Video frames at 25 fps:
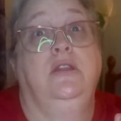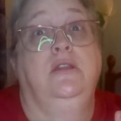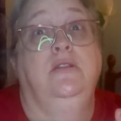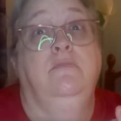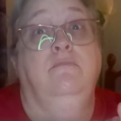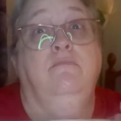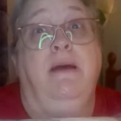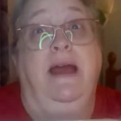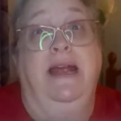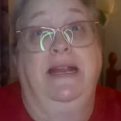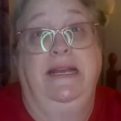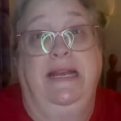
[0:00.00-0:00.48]

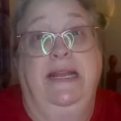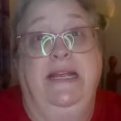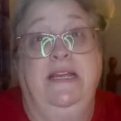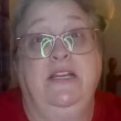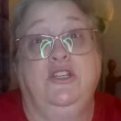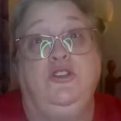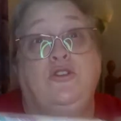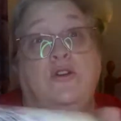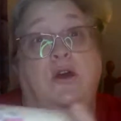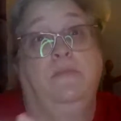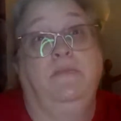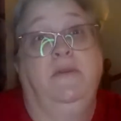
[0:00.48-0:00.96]
my
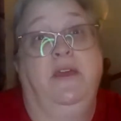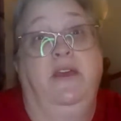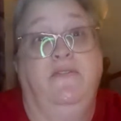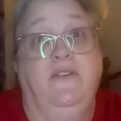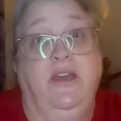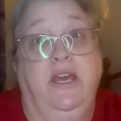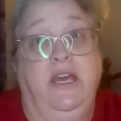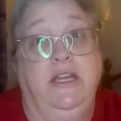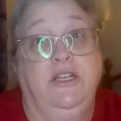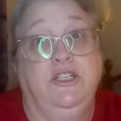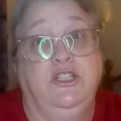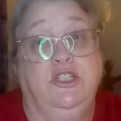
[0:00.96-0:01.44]
niece, who I'm
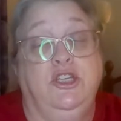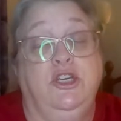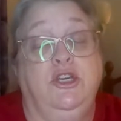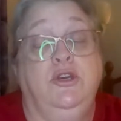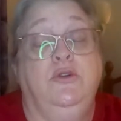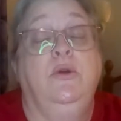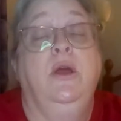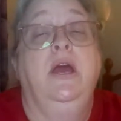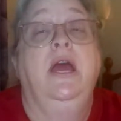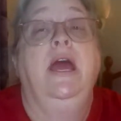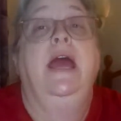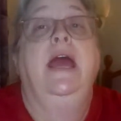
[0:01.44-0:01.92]
giving it
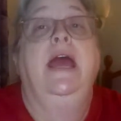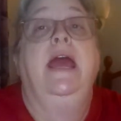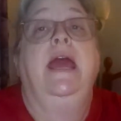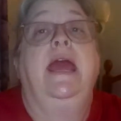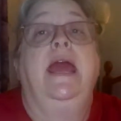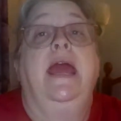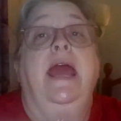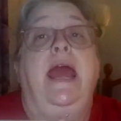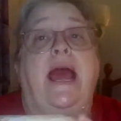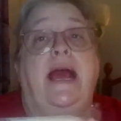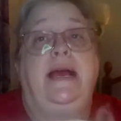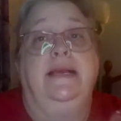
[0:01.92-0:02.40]
to,
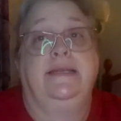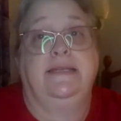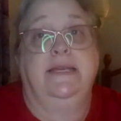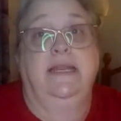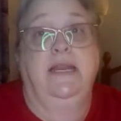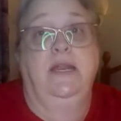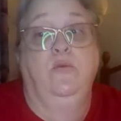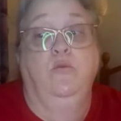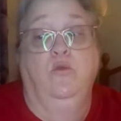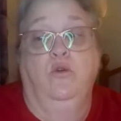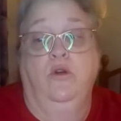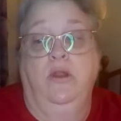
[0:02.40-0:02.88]
has
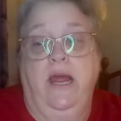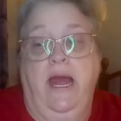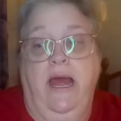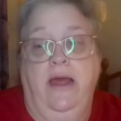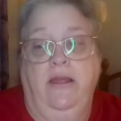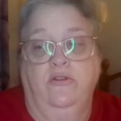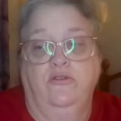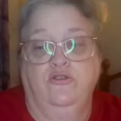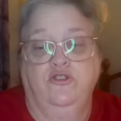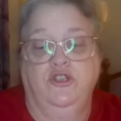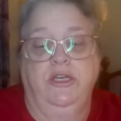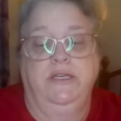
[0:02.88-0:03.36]
any wool
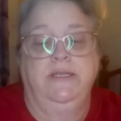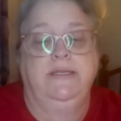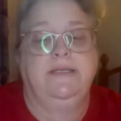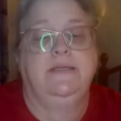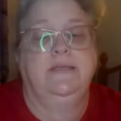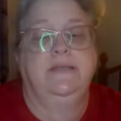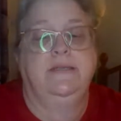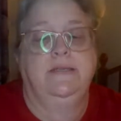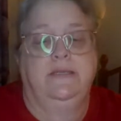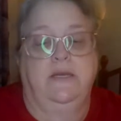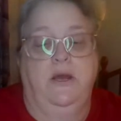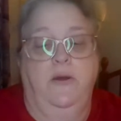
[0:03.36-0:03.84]
allergies,
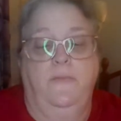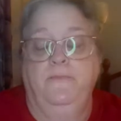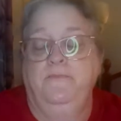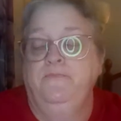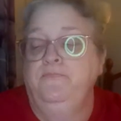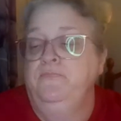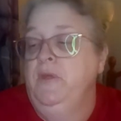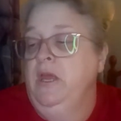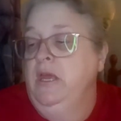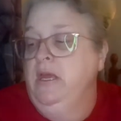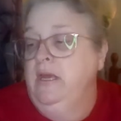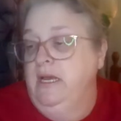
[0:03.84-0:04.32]
so
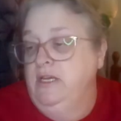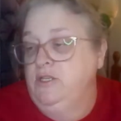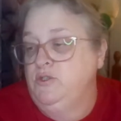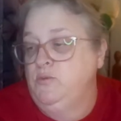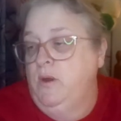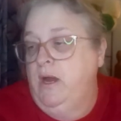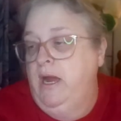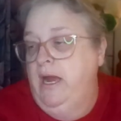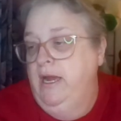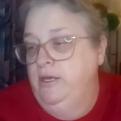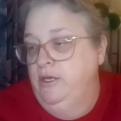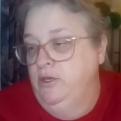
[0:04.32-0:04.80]
that's
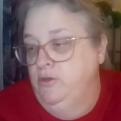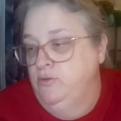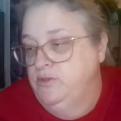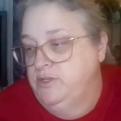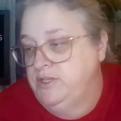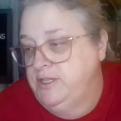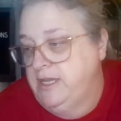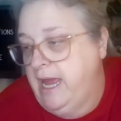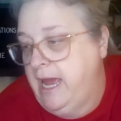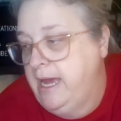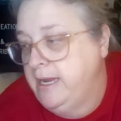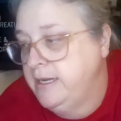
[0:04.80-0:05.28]
why I use
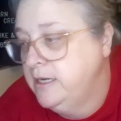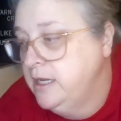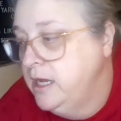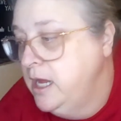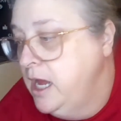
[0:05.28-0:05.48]
that.